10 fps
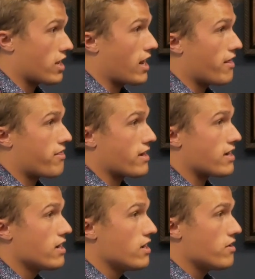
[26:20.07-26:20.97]
And I
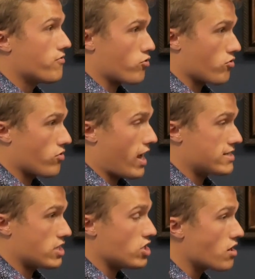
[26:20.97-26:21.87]
think
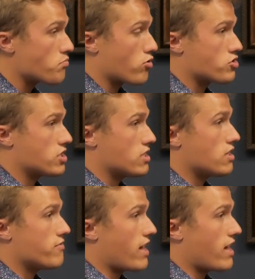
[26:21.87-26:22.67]
as a young person,